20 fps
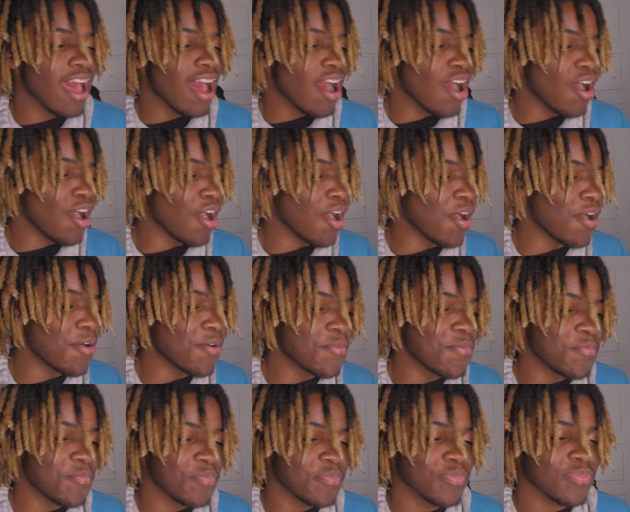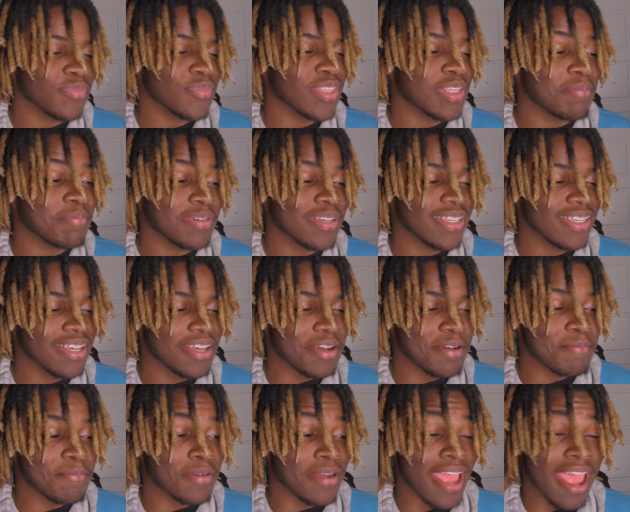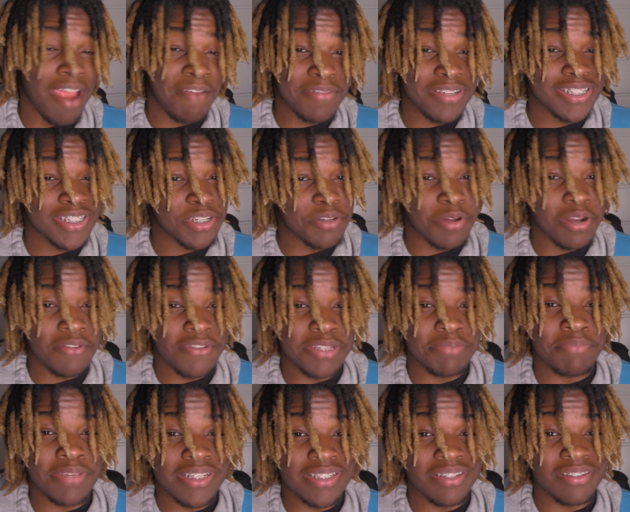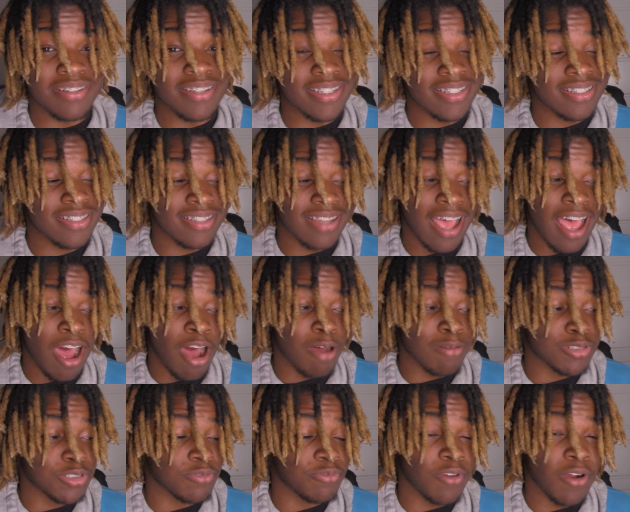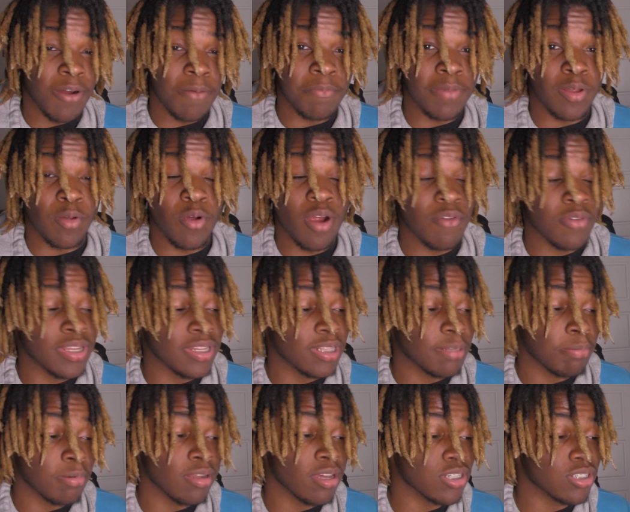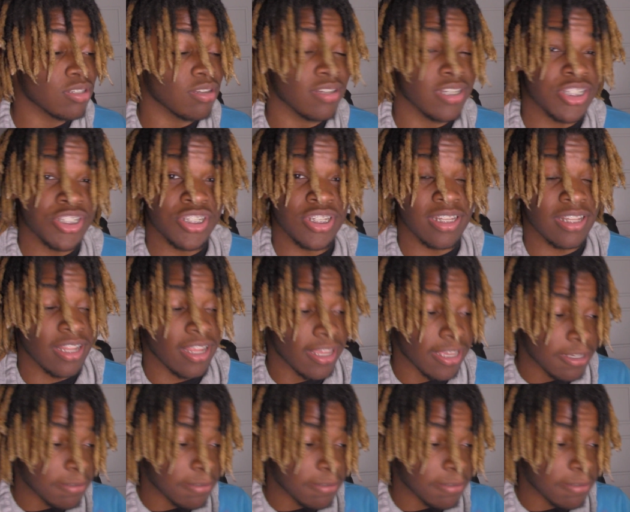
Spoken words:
But yeah, bro, every single one of his beats on this album so far, been whoever did the production on this shit, like,